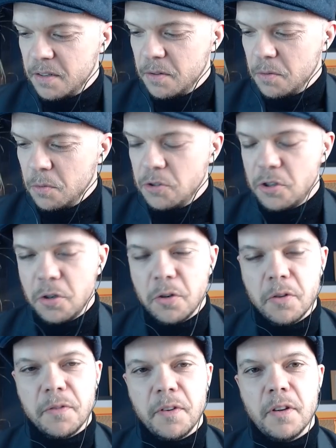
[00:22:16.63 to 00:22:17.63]
Would you
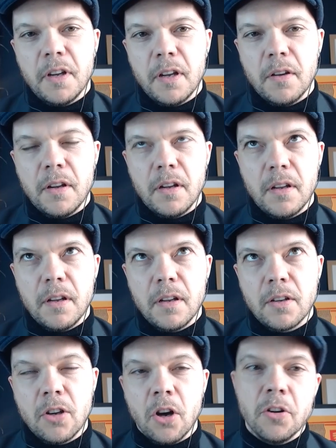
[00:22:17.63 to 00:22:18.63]
have
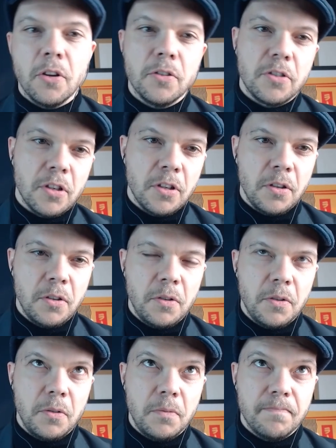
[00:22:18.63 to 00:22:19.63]
gone on
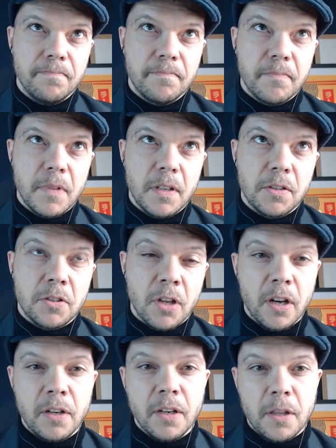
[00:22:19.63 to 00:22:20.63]
to
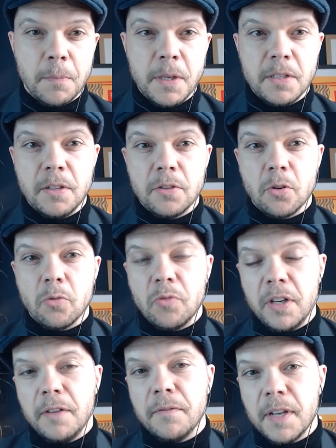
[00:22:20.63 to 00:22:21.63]
start another business or
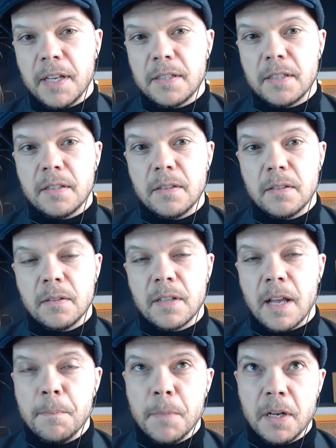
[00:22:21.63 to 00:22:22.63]
reinvest
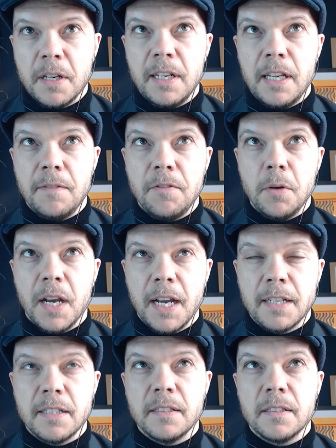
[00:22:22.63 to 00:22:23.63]
that money if you
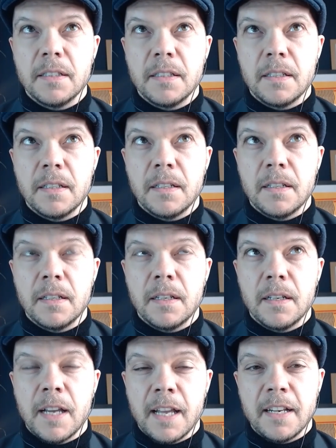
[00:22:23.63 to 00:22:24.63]
hadn't
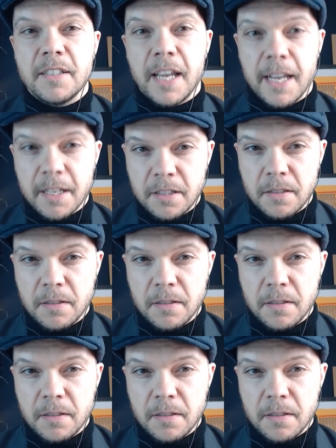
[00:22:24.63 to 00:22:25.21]
had a tax